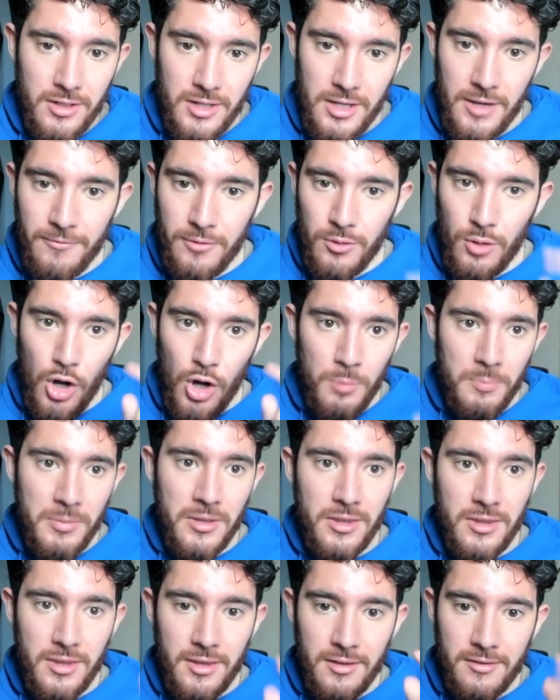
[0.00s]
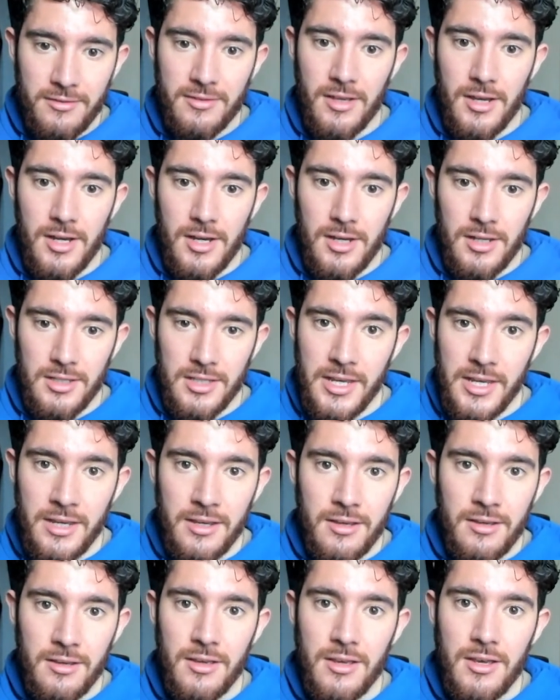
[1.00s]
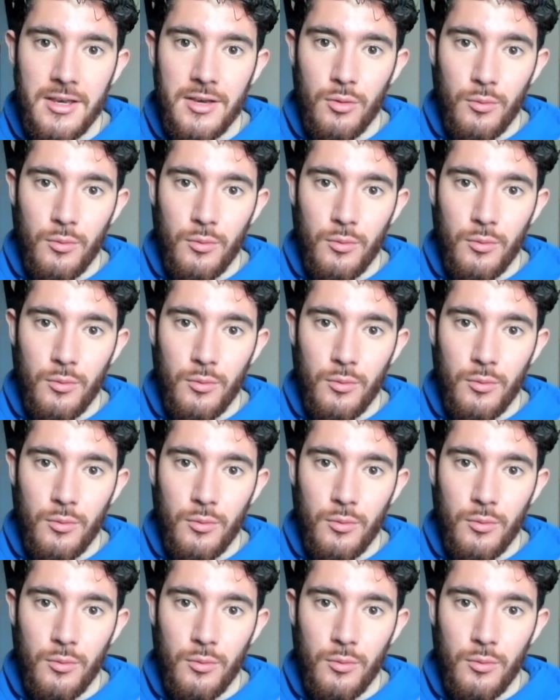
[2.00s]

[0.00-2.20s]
If you open this uh, link